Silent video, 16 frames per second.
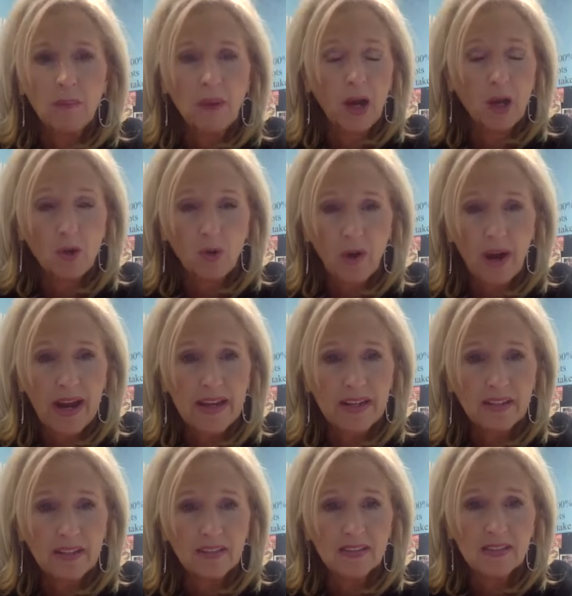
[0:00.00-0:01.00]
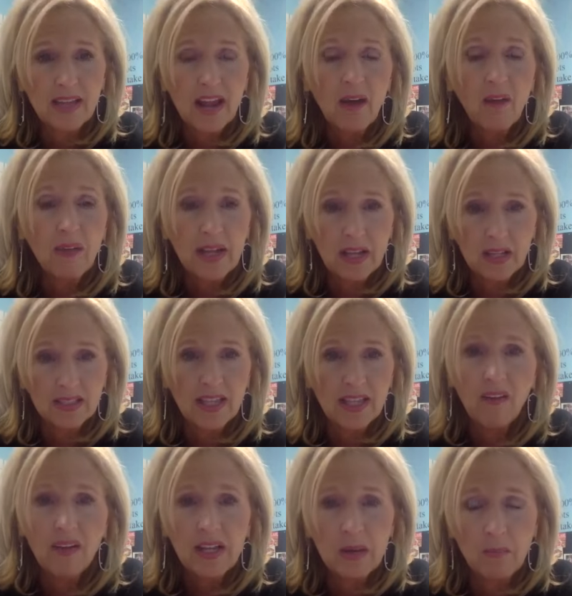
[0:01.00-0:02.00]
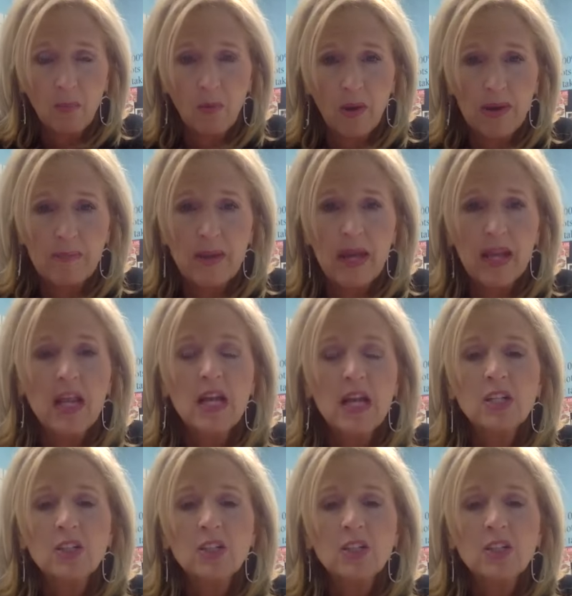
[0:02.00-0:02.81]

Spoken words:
a great selling appointment,